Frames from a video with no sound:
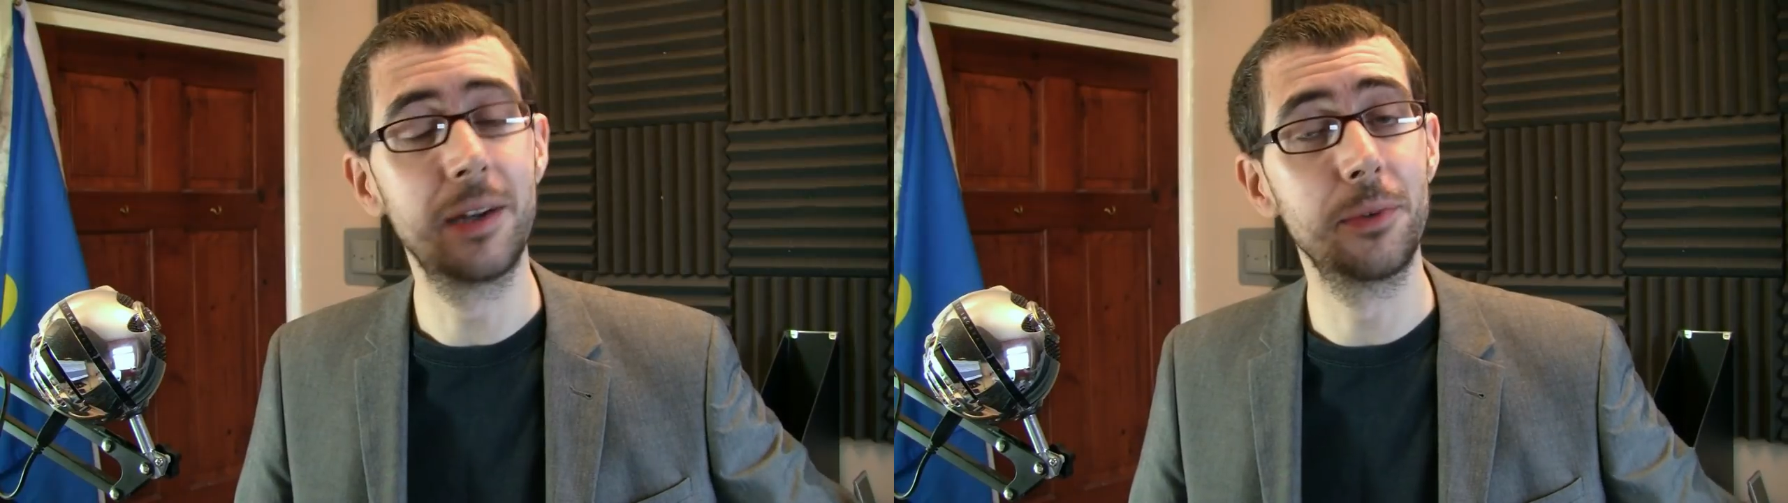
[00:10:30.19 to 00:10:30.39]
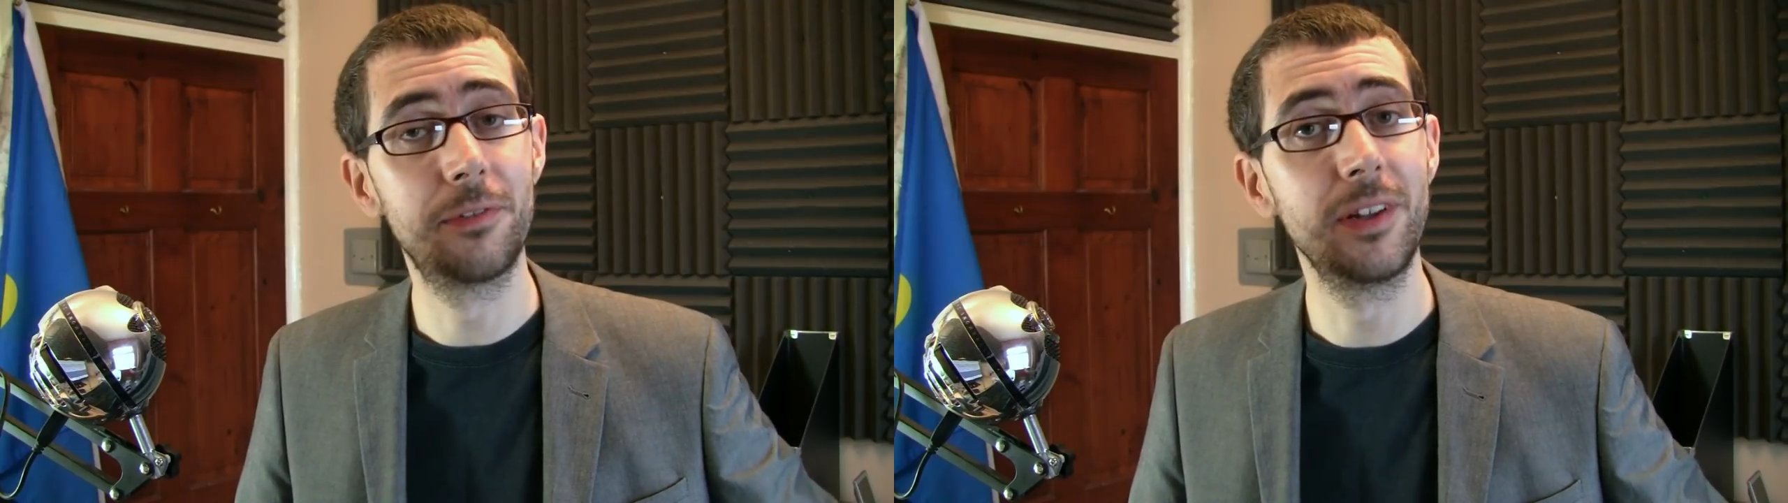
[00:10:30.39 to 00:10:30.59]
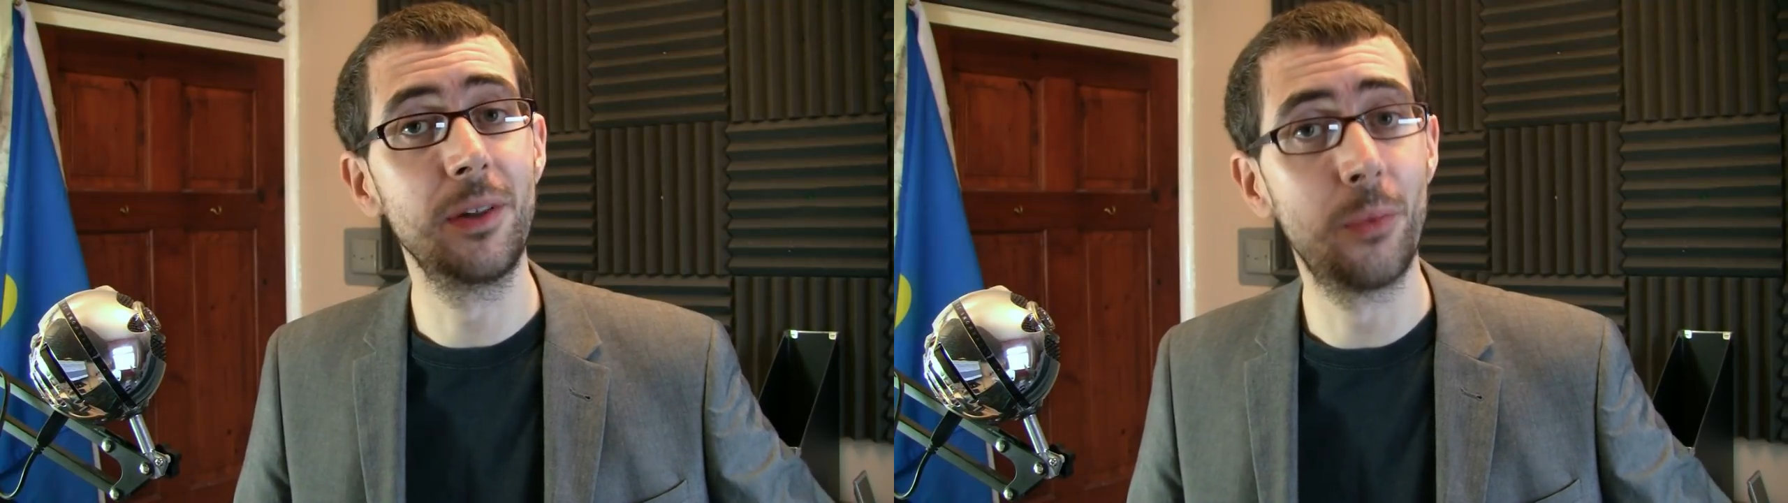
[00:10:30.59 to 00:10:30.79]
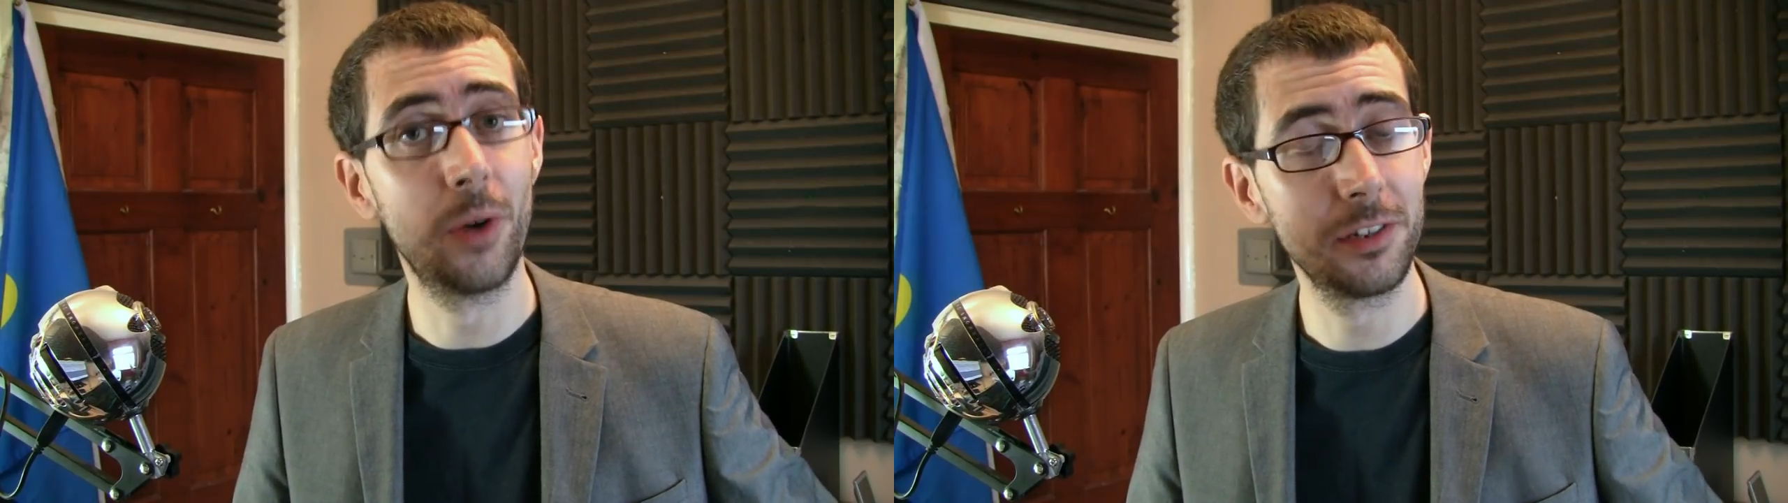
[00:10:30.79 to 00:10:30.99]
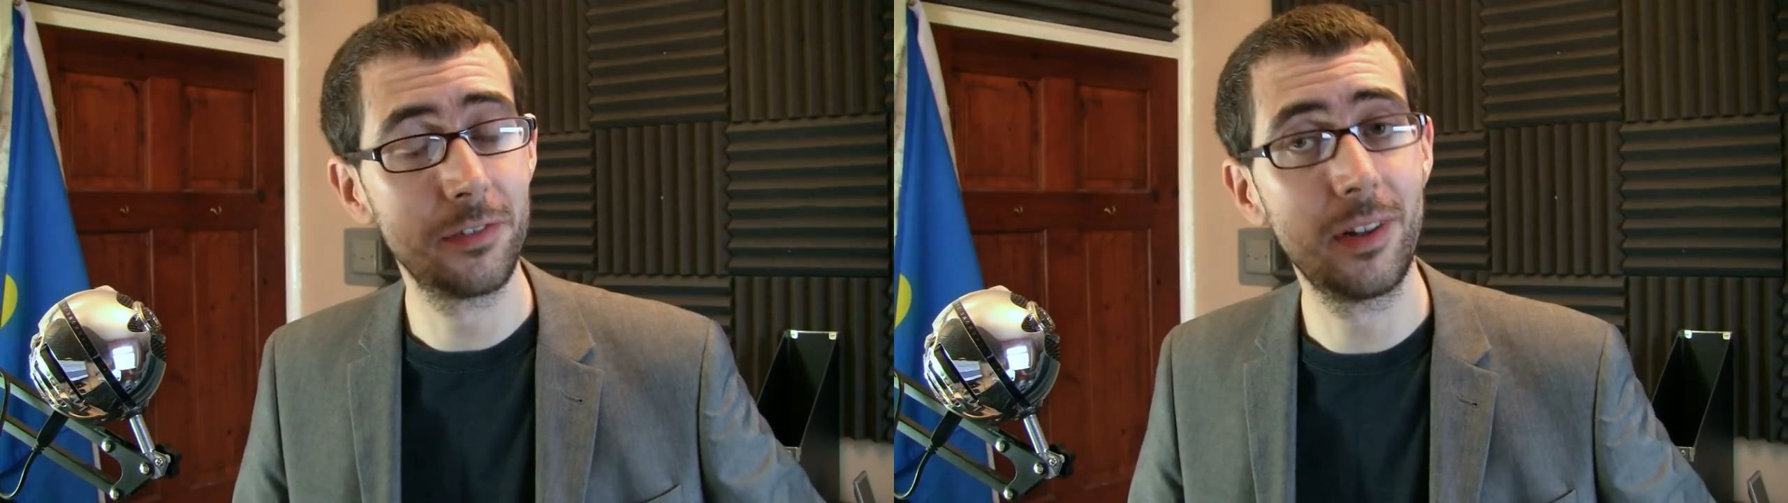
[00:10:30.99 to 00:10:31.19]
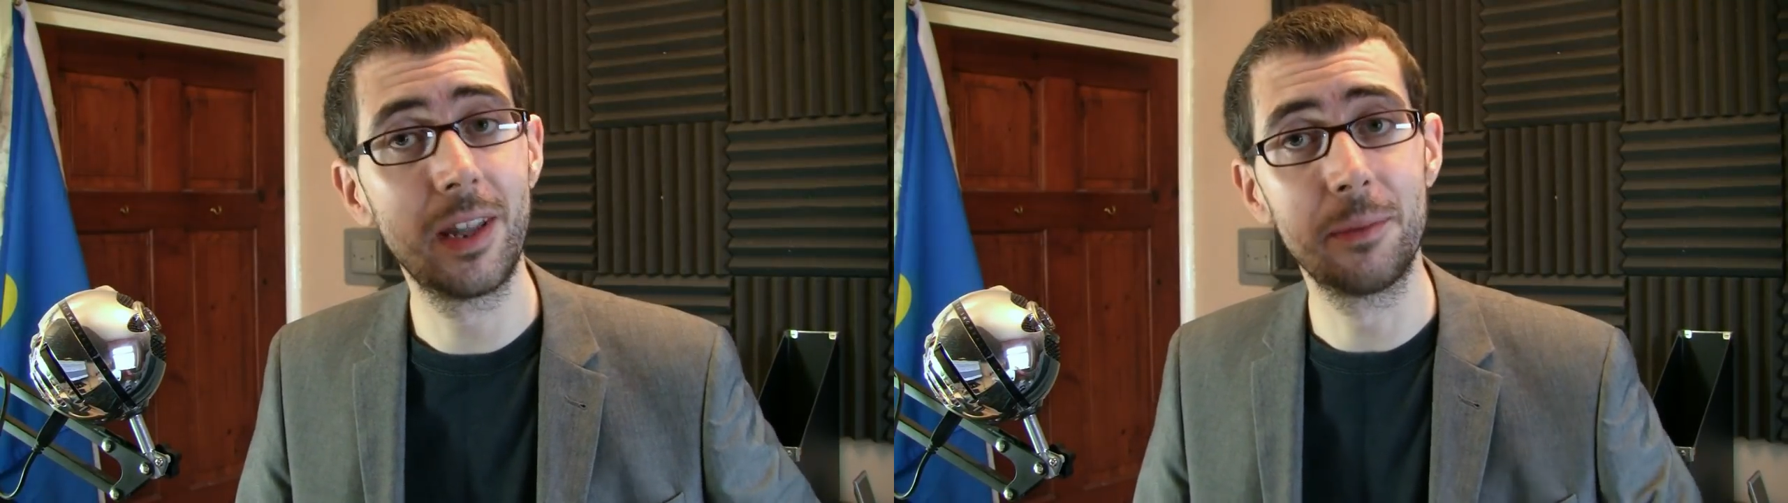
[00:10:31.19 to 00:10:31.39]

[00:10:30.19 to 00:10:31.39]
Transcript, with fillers: and it would feel wonderful,